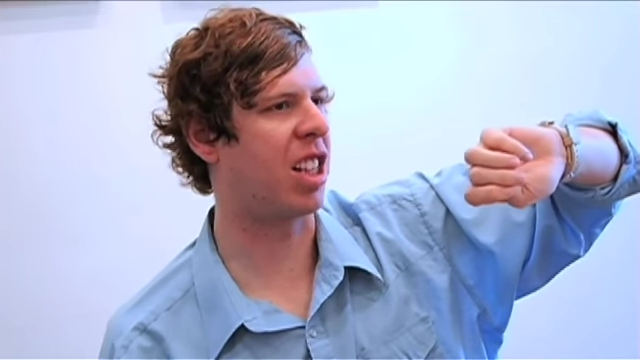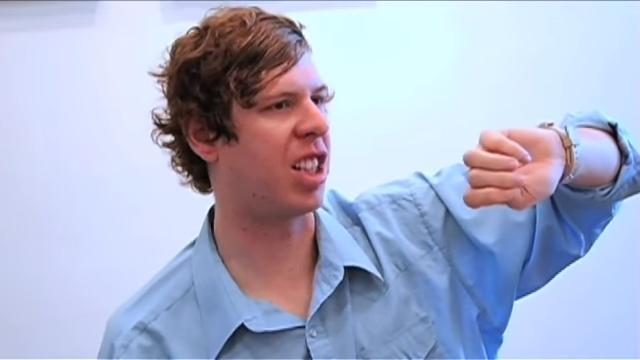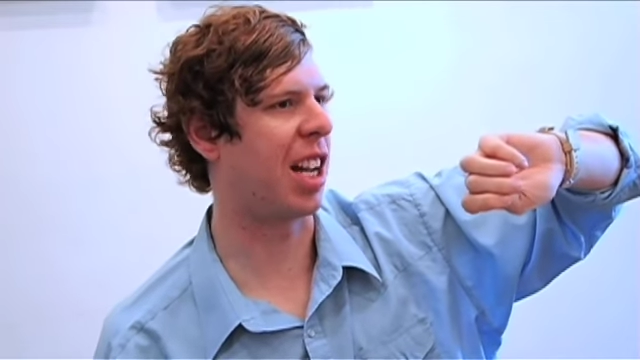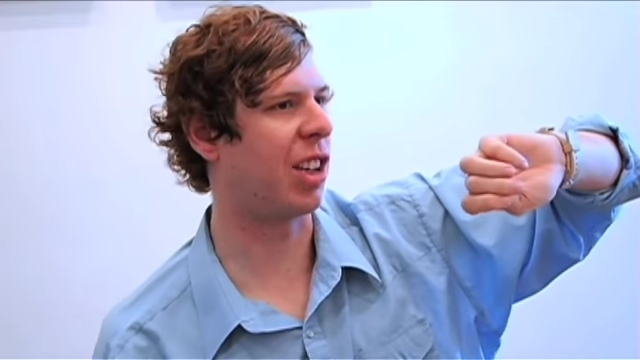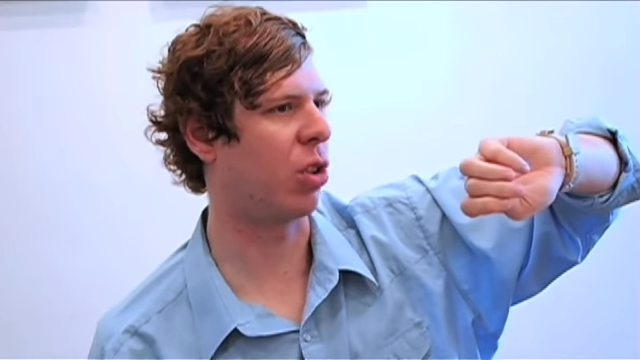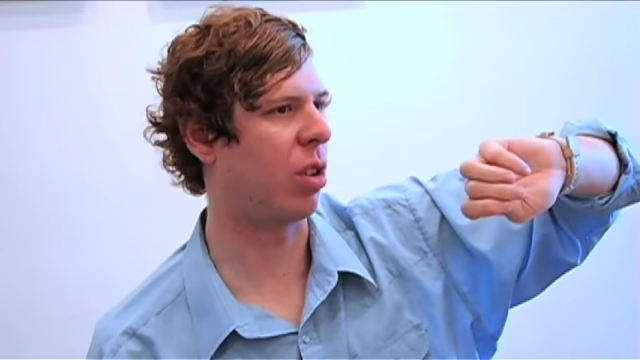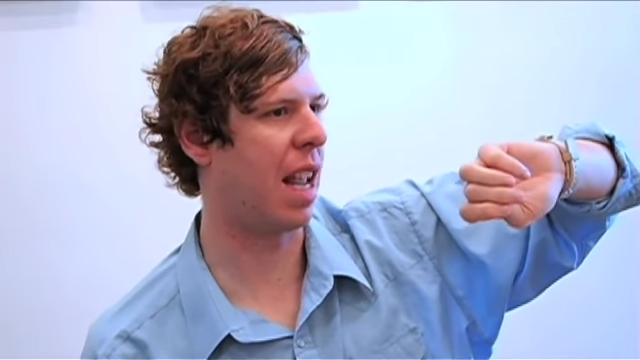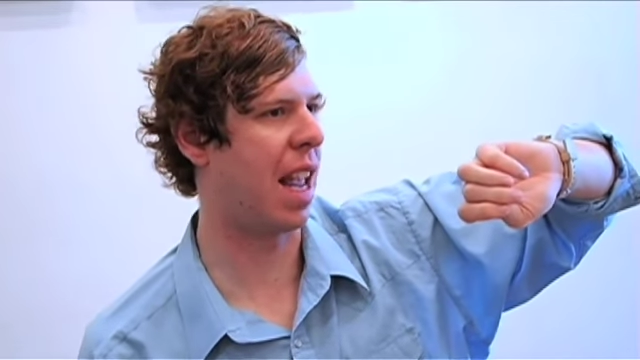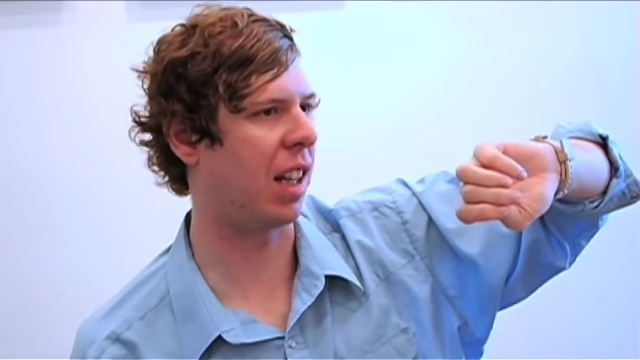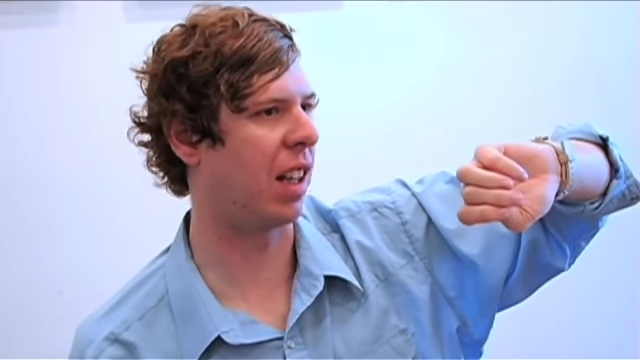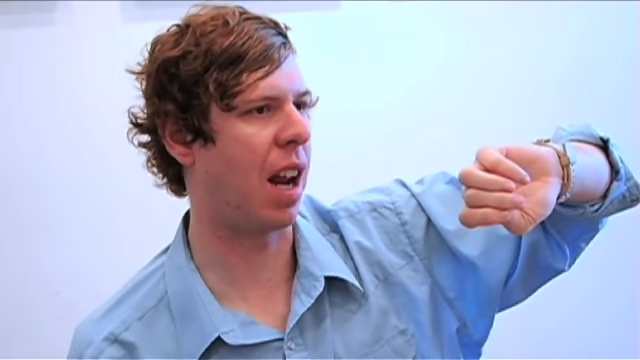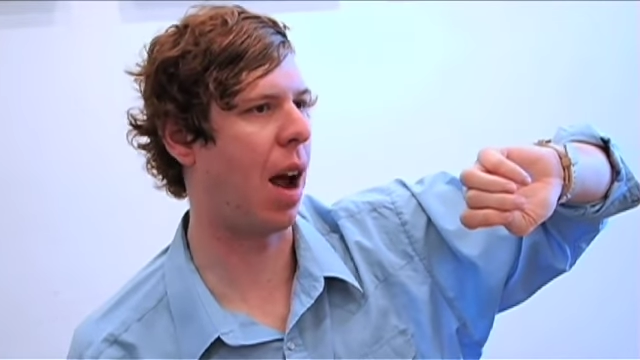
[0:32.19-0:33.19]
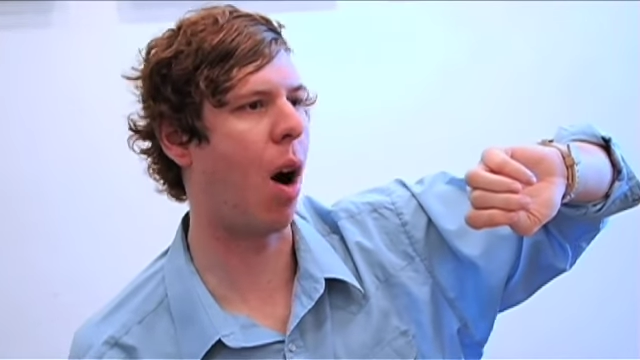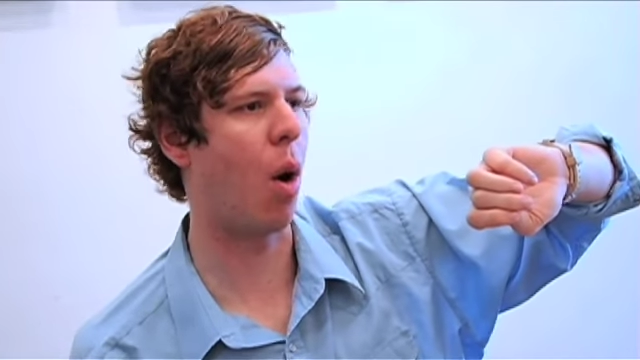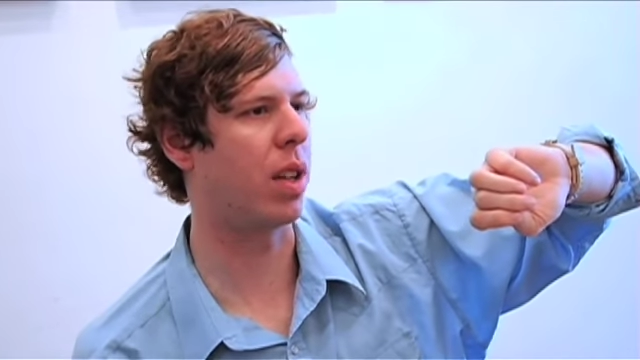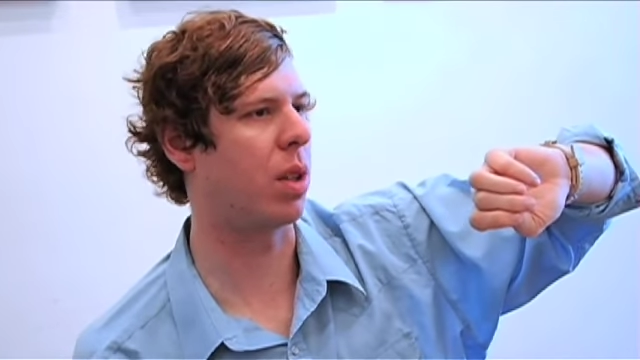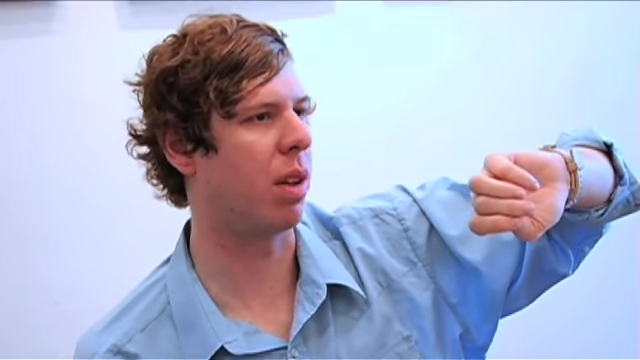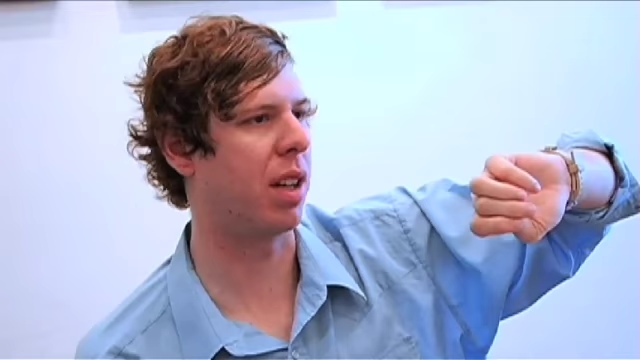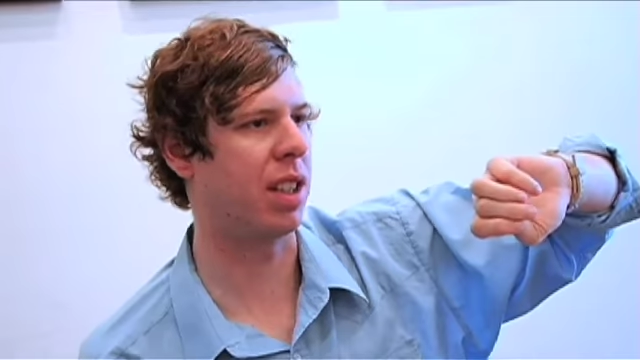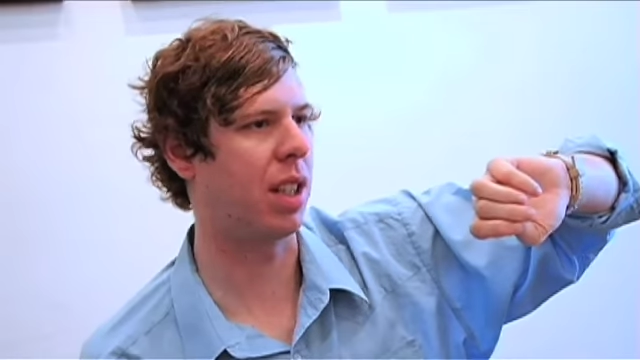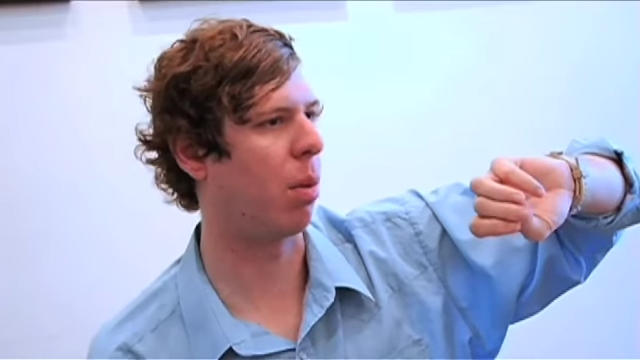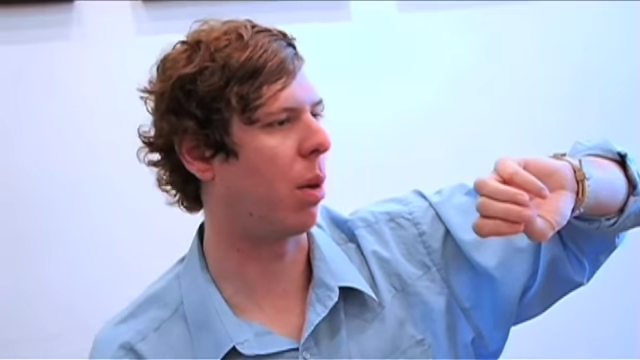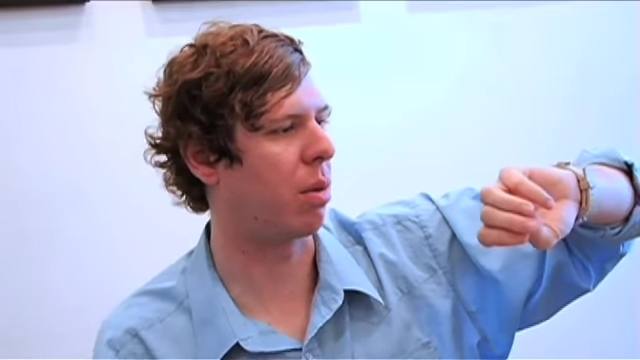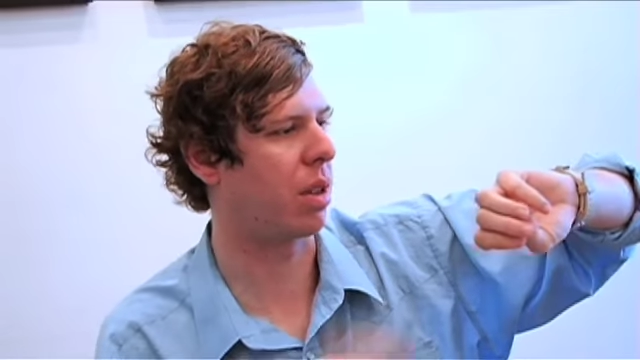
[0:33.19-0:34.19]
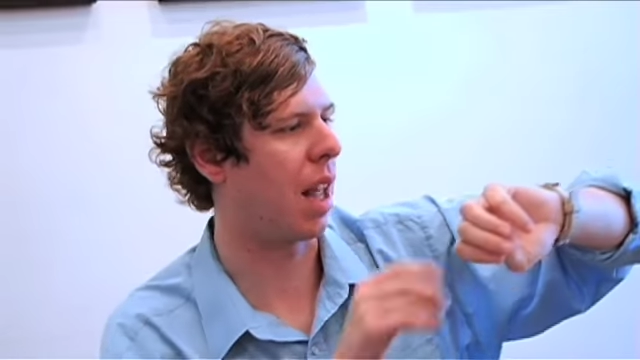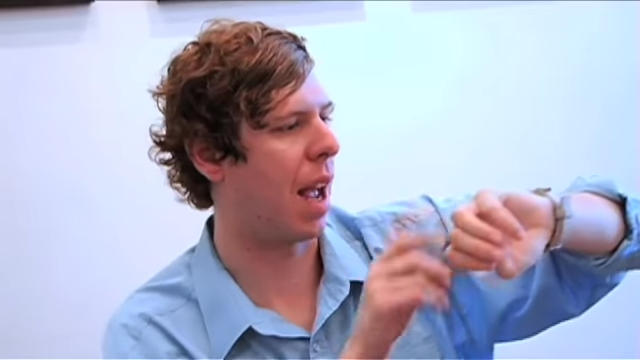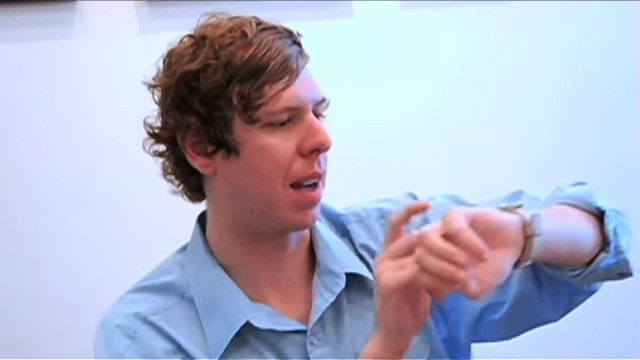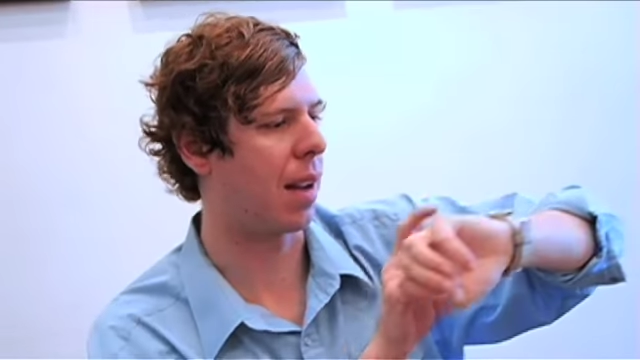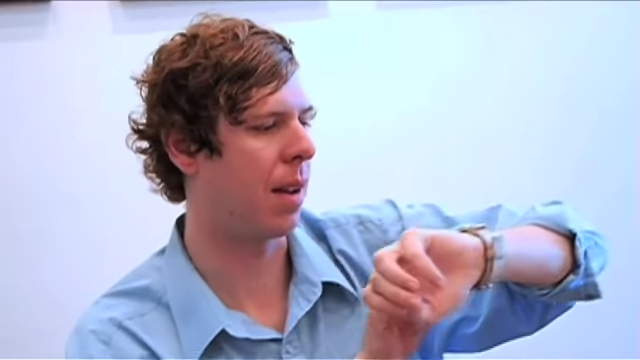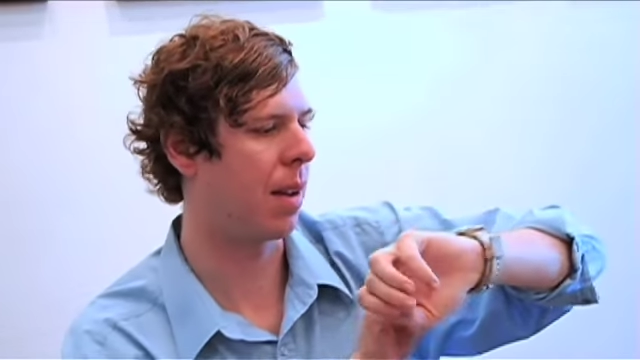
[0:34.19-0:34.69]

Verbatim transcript: century England. I always wanted to see what it was like.